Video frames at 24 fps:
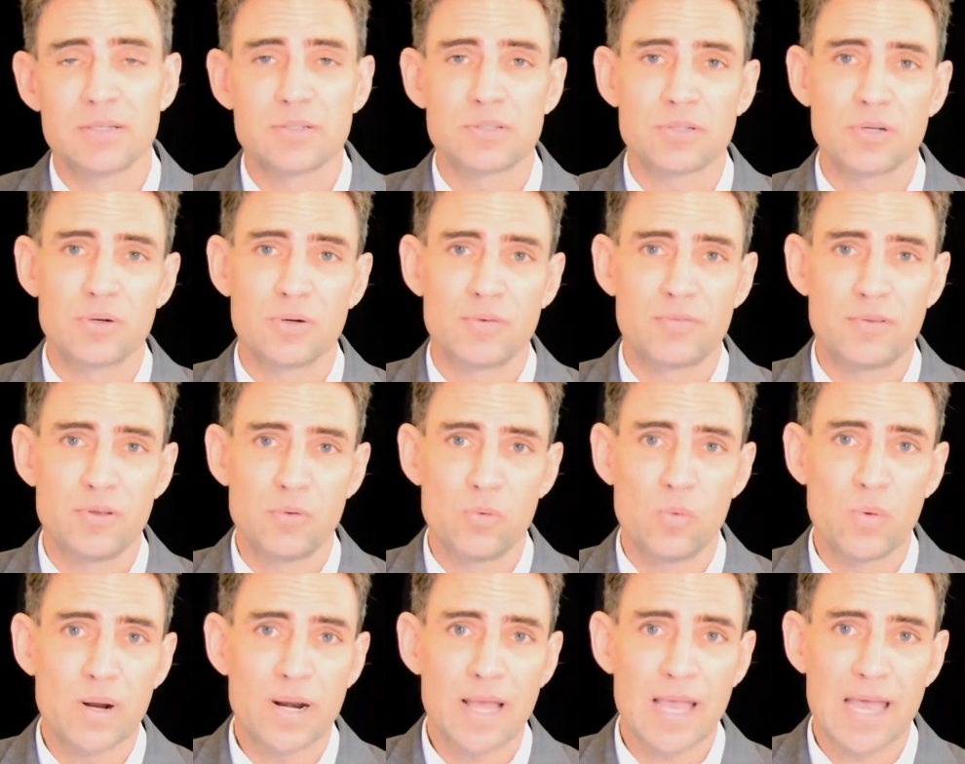So if
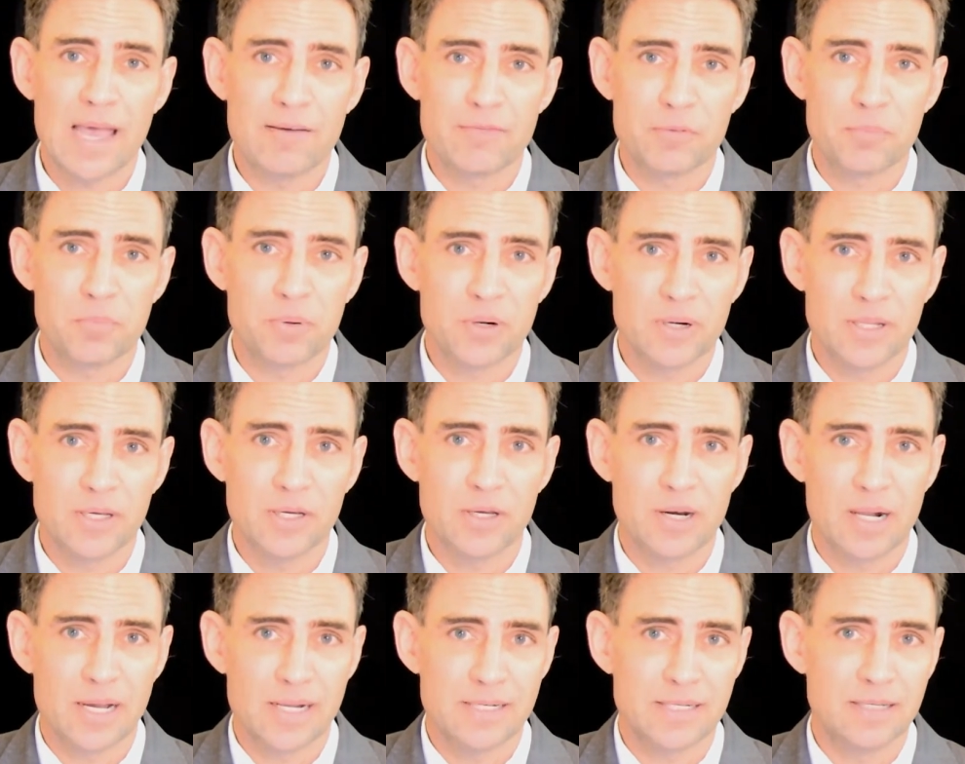you want to have a pretty
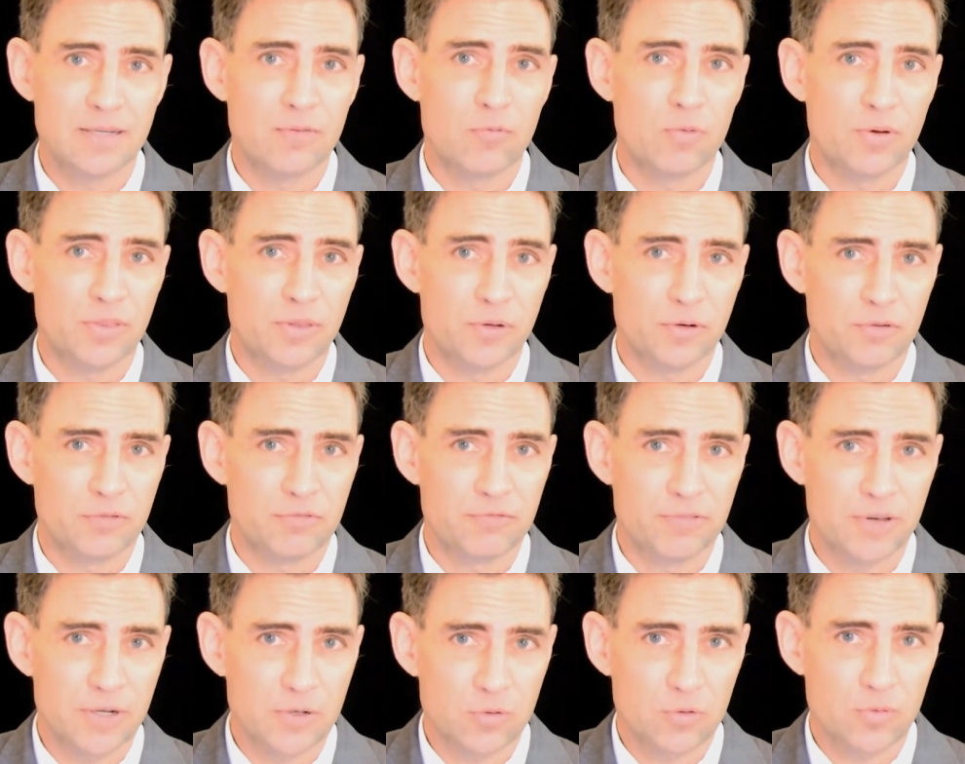good idea of whether your
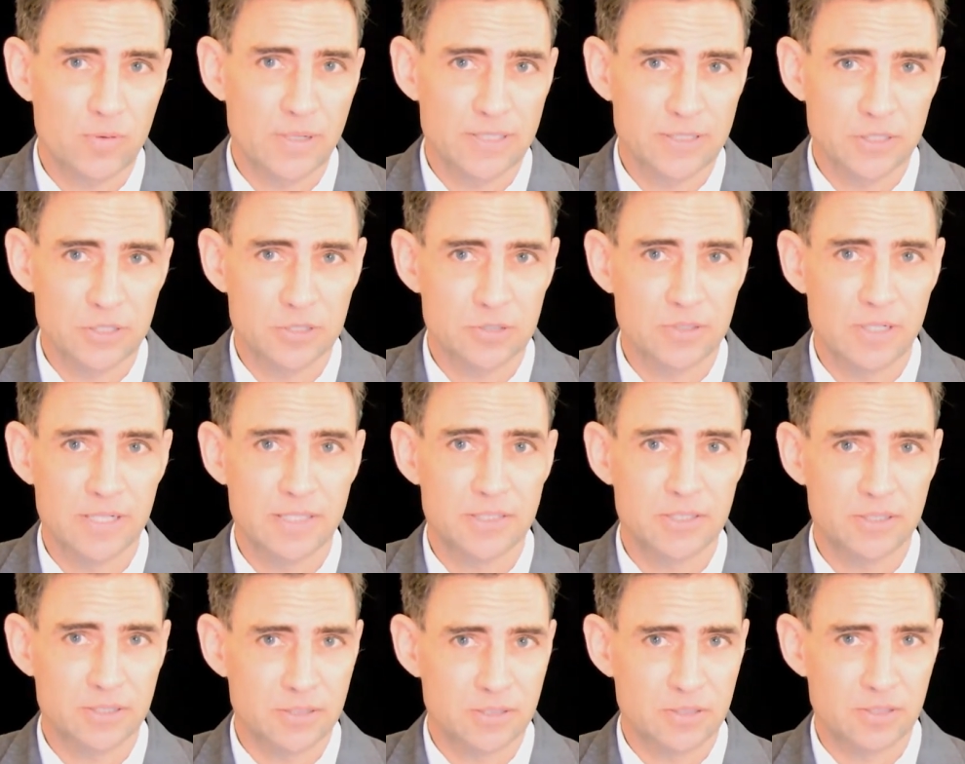federal
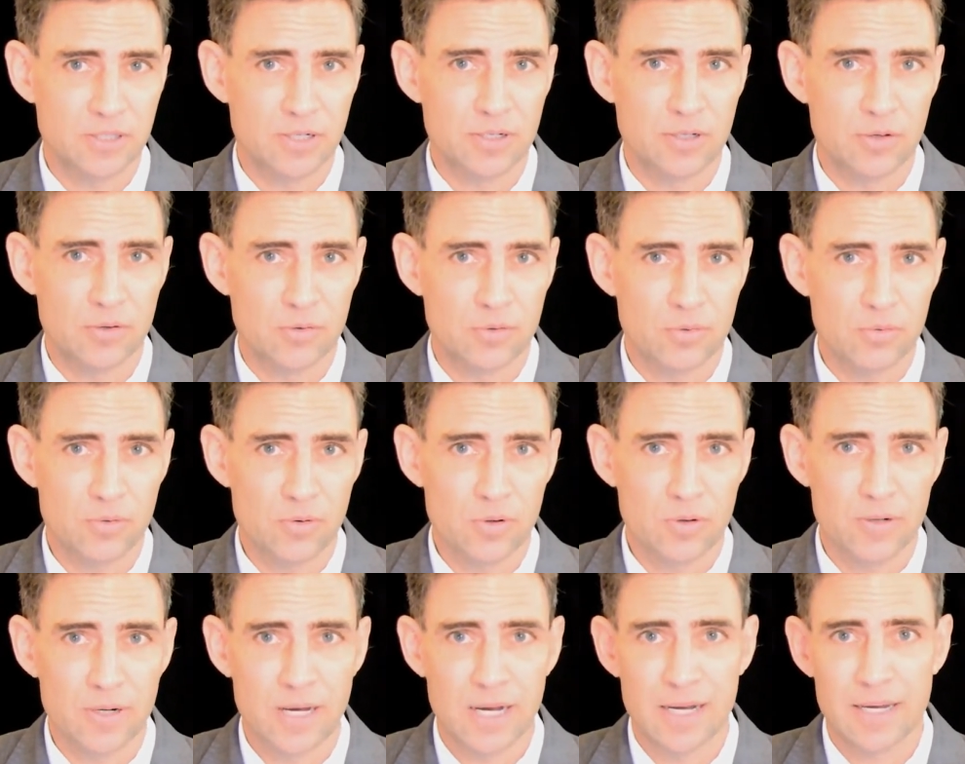registration is going to go
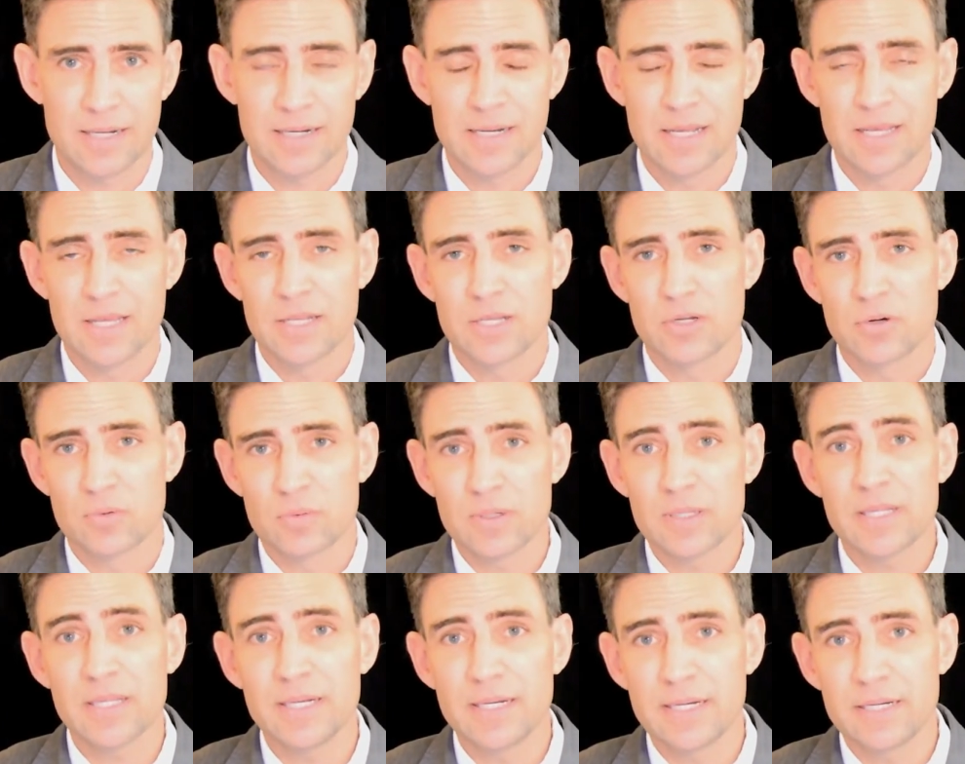through or not, you
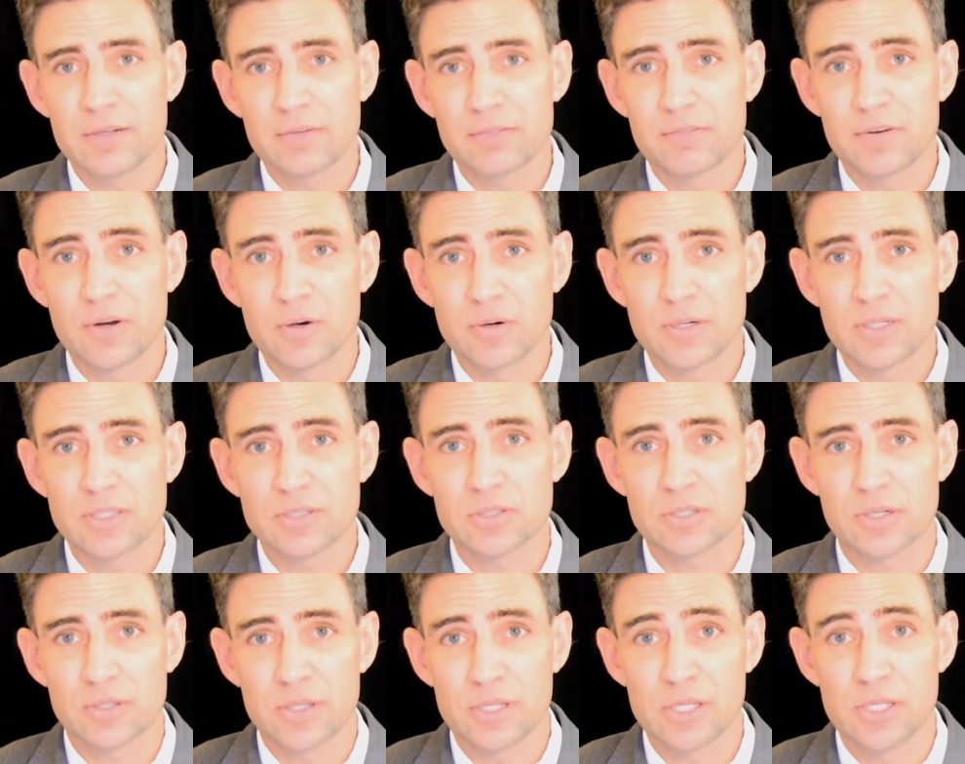really need to
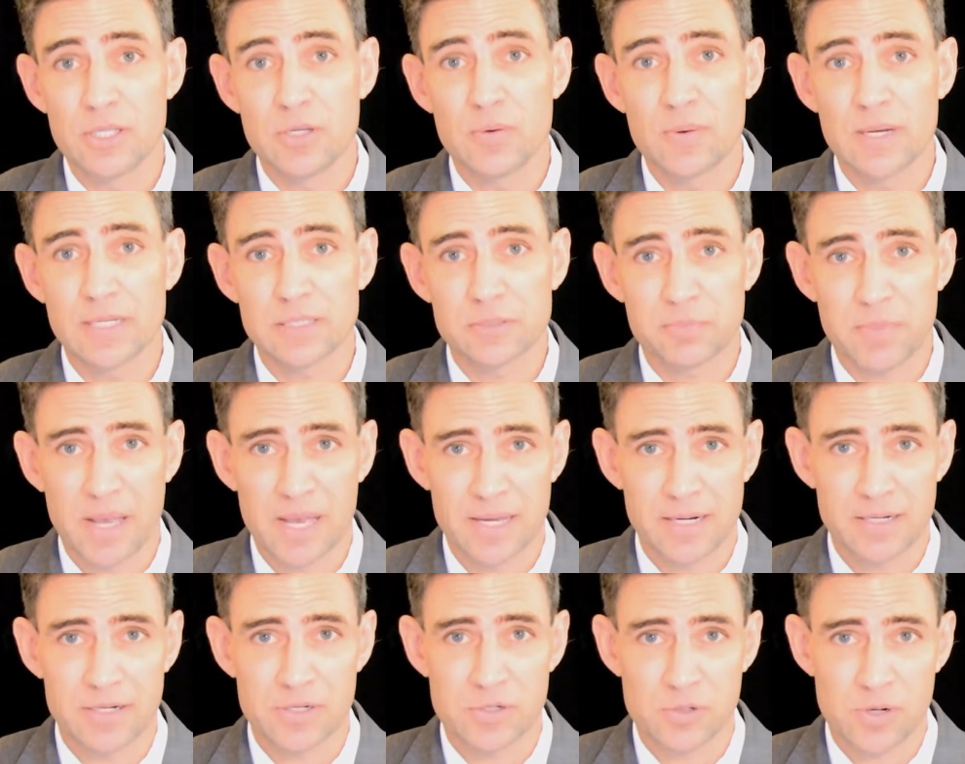focus on the U.S.
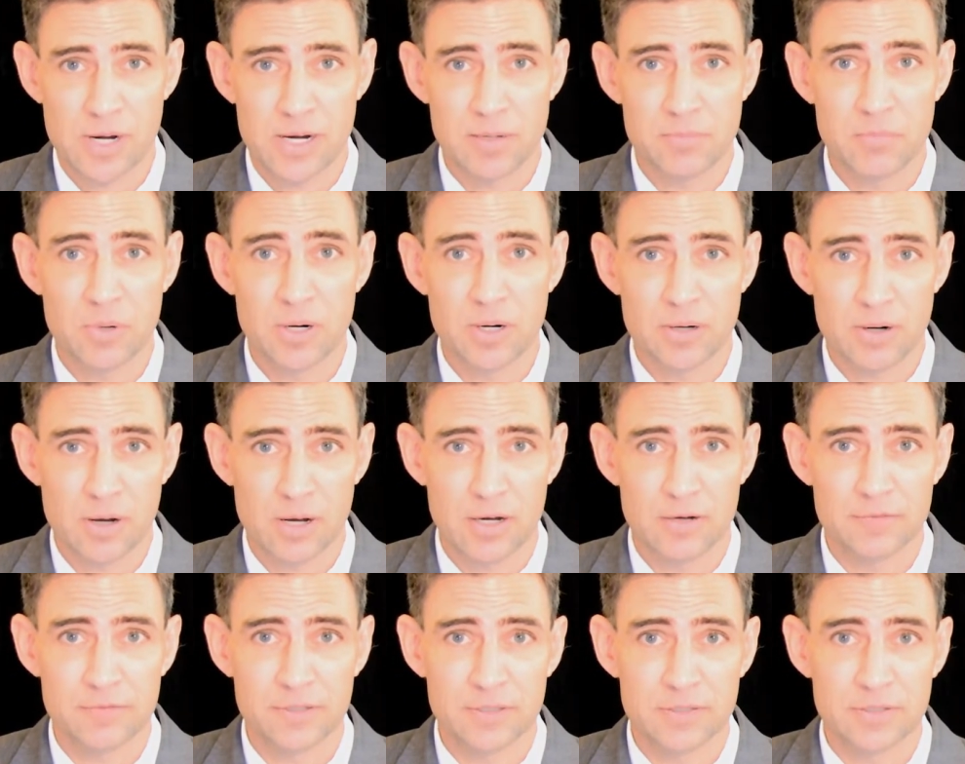Patent and Trademark
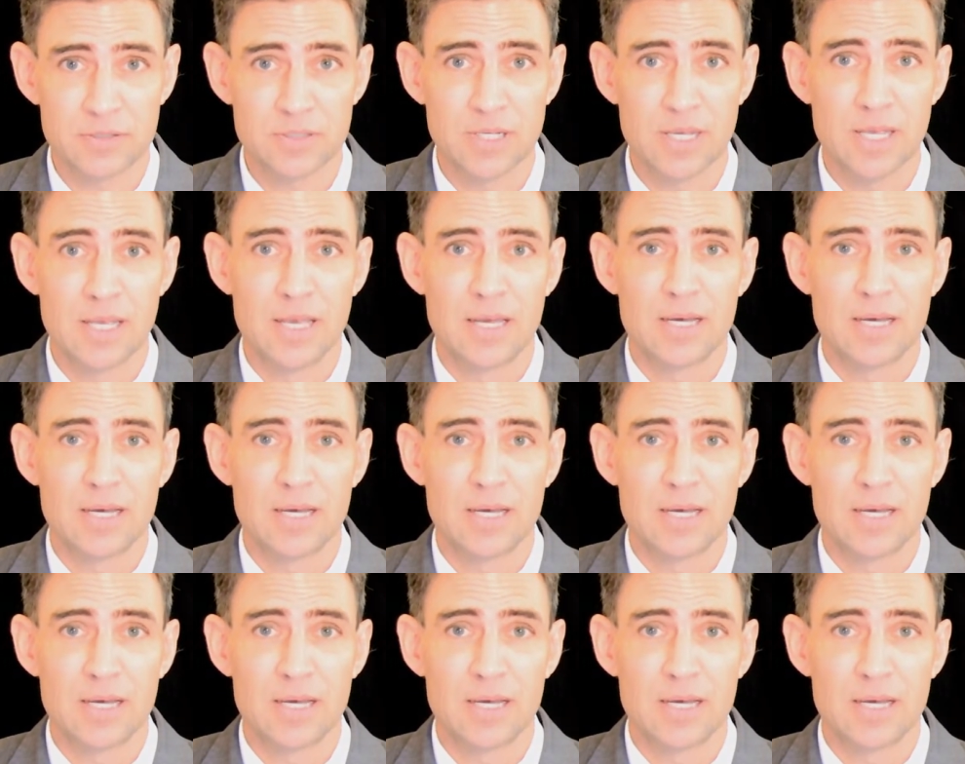Office